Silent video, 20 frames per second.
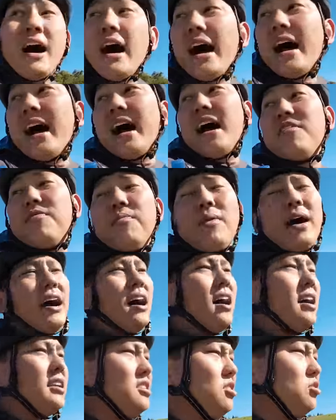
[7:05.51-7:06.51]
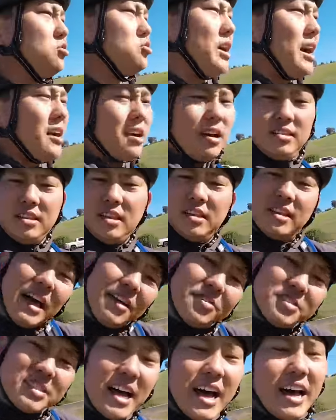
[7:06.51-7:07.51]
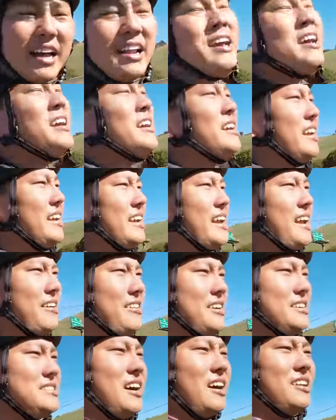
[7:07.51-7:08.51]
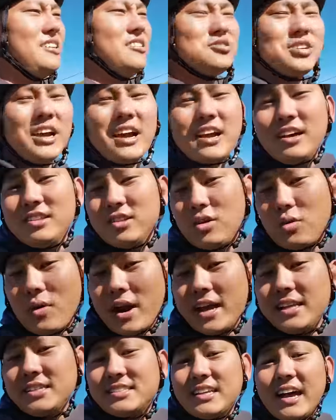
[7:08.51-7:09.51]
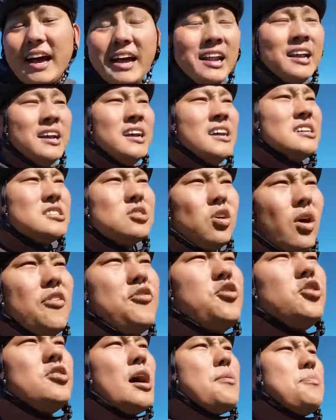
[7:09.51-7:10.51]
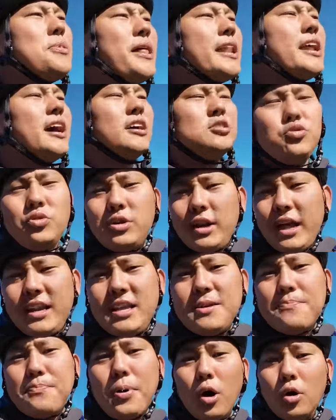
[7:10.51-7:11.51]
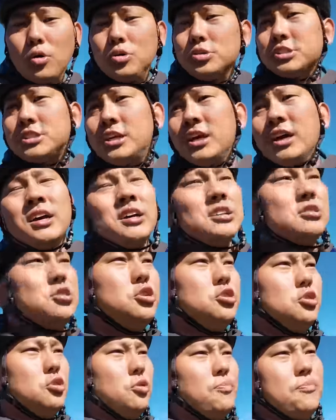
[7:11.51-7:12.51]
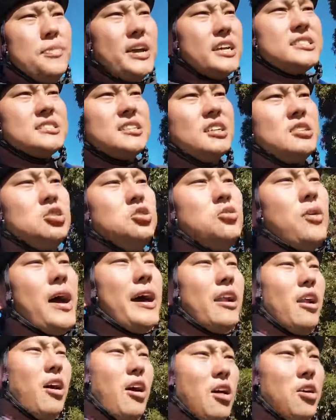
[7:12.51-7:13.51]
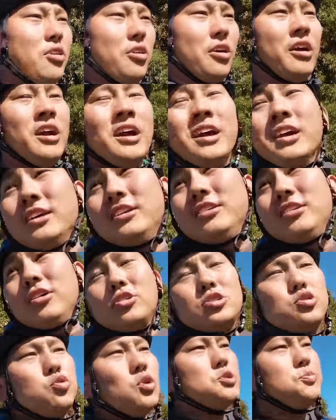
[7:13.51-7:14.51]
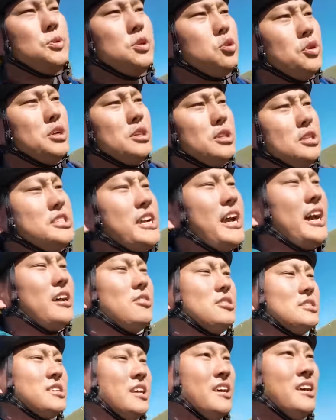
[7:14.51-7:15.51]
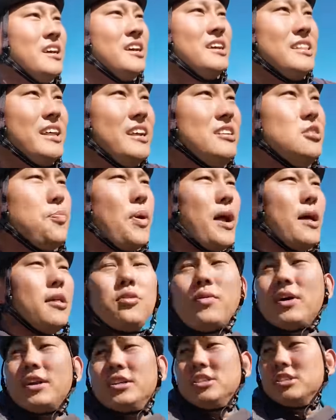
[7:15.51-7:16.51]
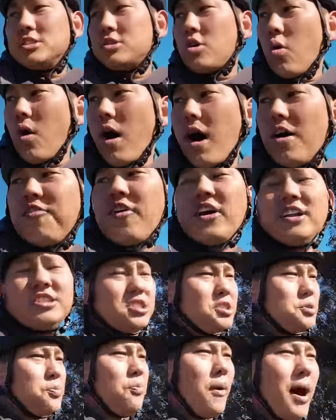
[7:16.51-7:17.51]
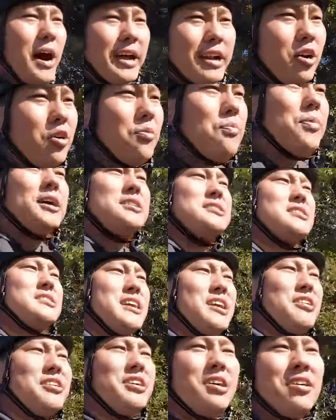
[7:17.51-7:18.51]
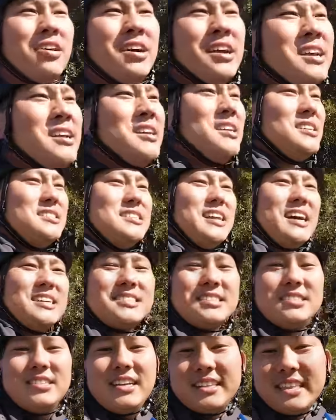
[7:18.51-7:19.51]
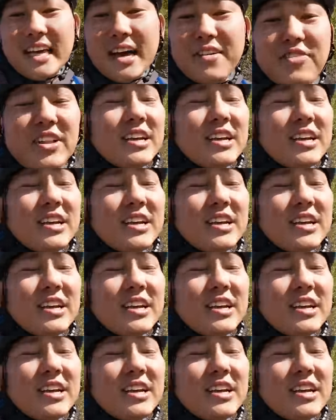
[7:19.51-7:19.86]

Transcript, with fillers: I have my audio track on the left side and Carrie's audio track on the right side. So if you're not planning on doing any post to mix the two at all, or you know, switch between the channels, then you probably want to just go off on just mono, but stereo is nice because you get that